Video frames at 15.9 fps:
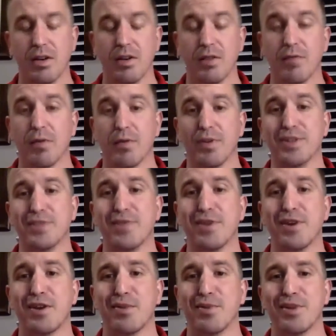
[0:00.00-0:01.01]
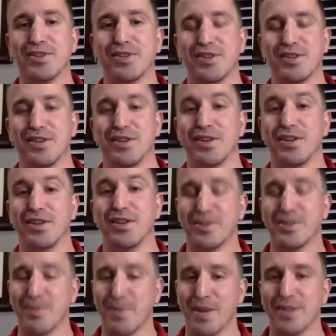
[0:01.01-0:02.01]
For this very reason, you need to
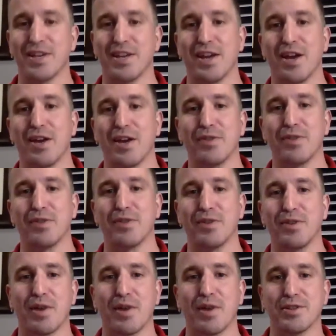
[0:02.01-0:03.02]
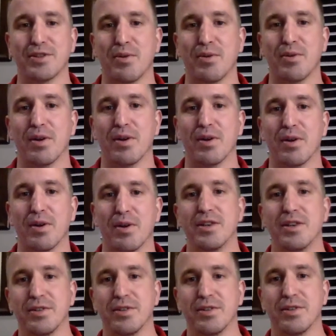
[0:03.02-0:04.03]
maintain a healthy credit score so you can
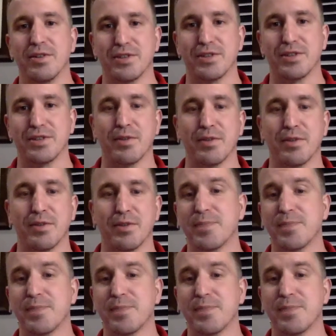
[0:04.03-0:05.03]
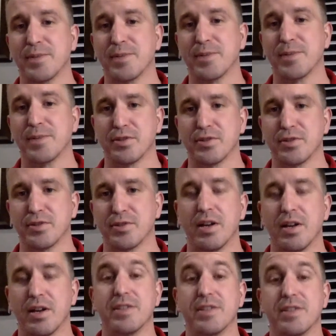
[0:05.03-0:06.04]
secure the best possible interest rate and
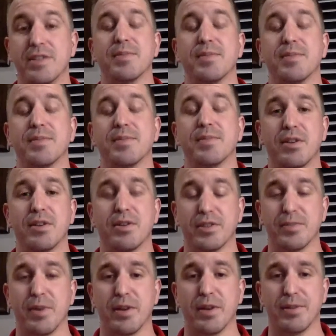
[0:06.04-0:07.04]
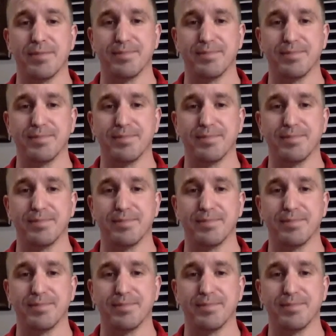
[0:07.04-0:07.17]
save some serious money.